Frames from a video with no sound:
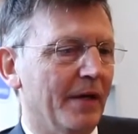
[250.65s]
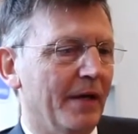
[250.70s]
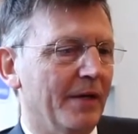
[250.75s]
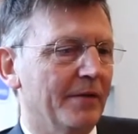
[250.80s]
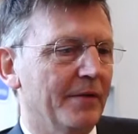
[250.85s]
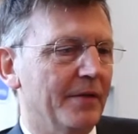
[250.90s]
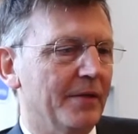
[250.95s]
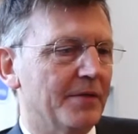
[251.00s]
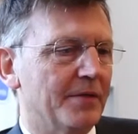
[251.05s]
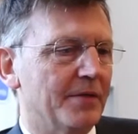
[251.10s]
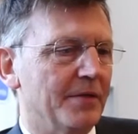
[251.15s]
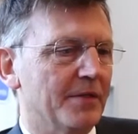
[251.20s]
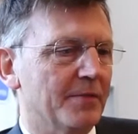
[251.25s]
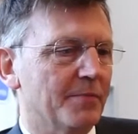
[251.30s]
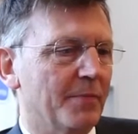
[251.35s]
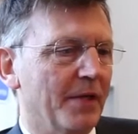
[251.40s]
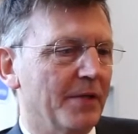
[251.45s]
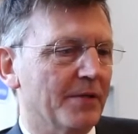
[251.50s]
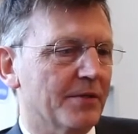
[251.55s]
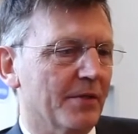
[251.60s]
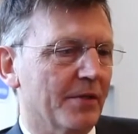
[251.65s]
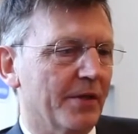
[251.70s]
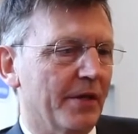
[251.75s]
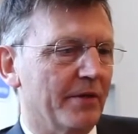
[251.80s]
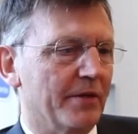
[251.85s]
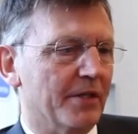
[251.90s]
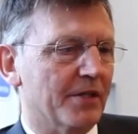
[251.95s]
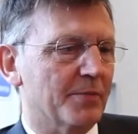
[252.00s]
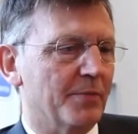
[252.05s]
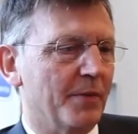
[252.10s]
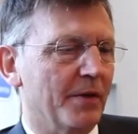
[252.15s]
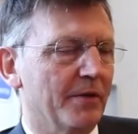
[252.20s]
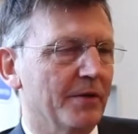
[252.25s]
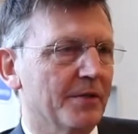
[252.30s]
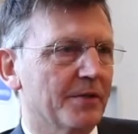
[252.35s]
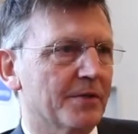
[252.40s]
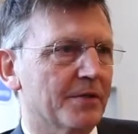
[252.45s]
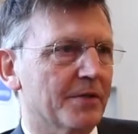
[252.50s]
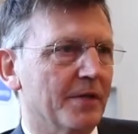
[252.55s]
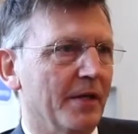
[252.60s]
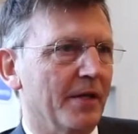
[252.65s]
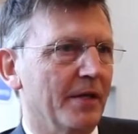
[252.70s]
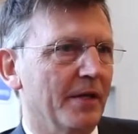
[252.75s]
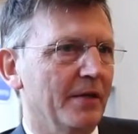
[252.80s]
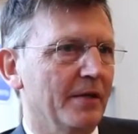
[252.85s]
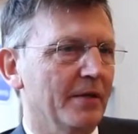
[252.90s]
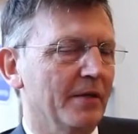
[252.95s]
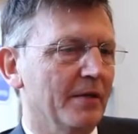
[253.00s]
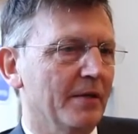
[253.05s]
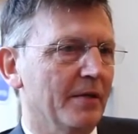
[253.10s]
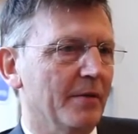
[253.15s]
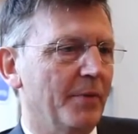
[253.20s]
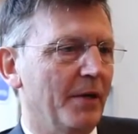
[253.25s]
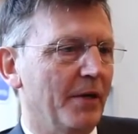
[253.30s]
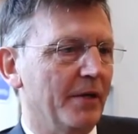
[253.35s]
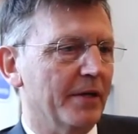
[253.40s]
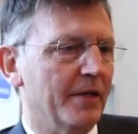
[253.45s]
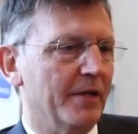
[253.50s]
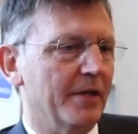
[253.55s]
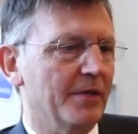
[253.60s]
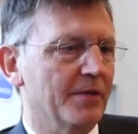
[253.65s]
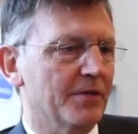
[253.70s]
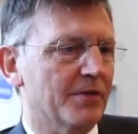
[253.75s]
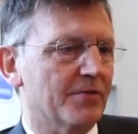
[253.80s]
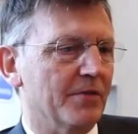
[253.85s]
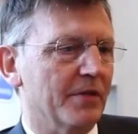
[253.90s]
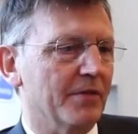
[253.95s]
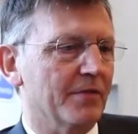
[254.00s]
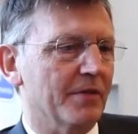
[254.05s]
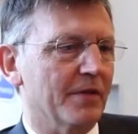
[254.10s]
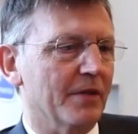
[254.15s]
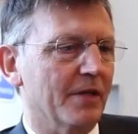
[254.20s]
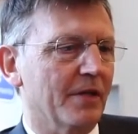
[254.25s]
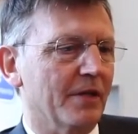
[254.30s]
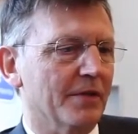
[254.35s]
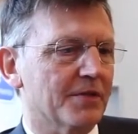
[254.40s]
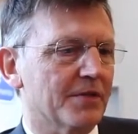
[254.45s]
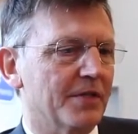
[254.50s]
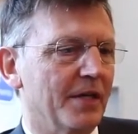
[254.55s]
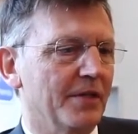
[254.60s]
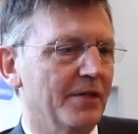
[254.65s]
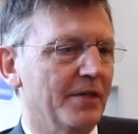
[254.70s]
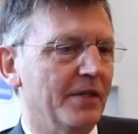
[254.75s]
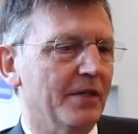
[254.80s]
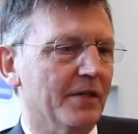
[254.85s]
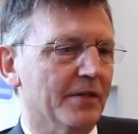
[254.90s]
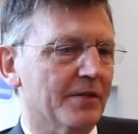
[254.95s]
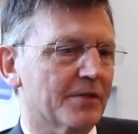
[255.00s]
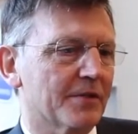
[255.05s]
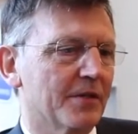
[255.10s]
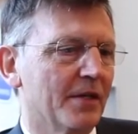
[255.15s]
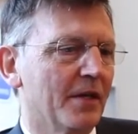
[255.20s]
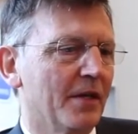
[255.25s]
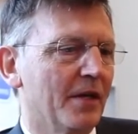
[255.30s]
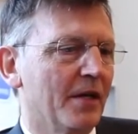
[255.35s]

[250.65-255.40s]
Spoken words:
And this is based on our experience in the parking industry for the last 10 years,